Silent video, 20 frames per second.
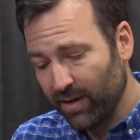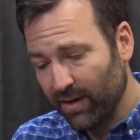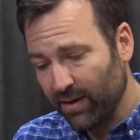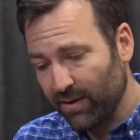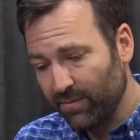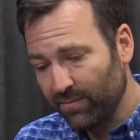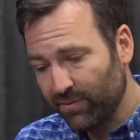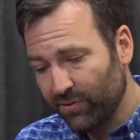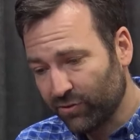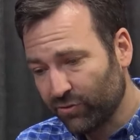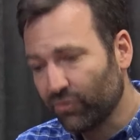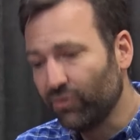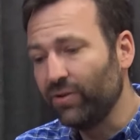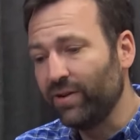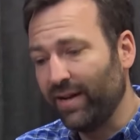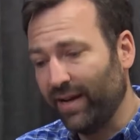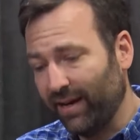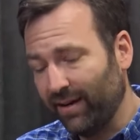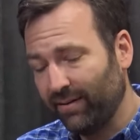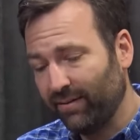uh,
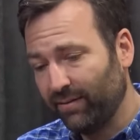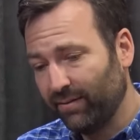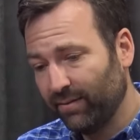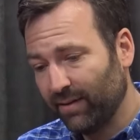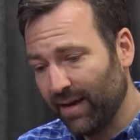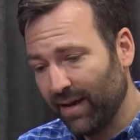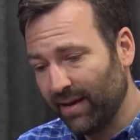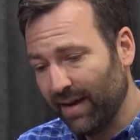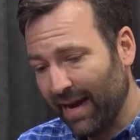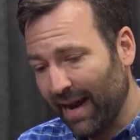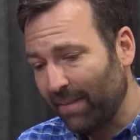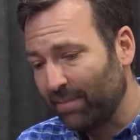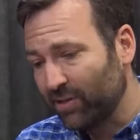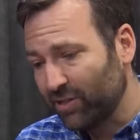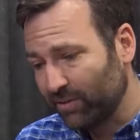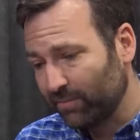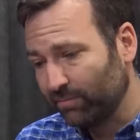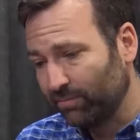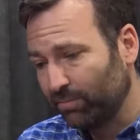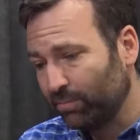scrutiny and, and, how
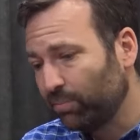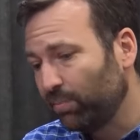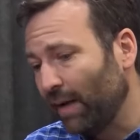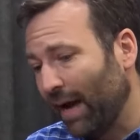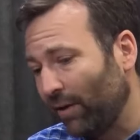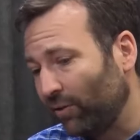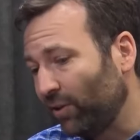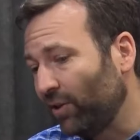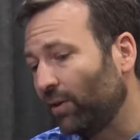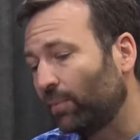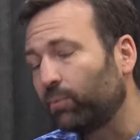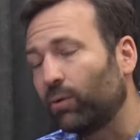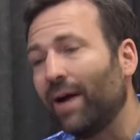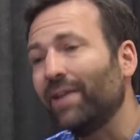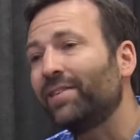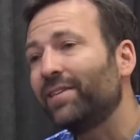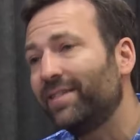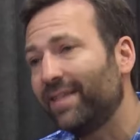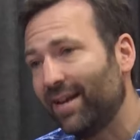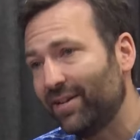much how little
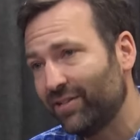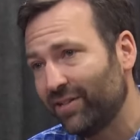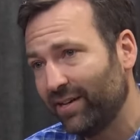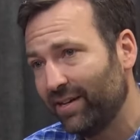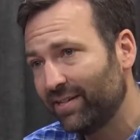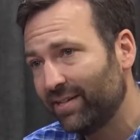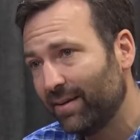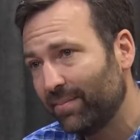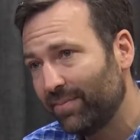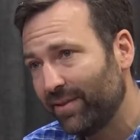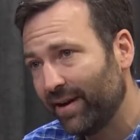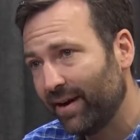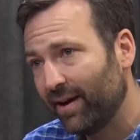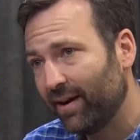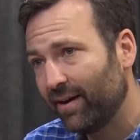press attention is up there.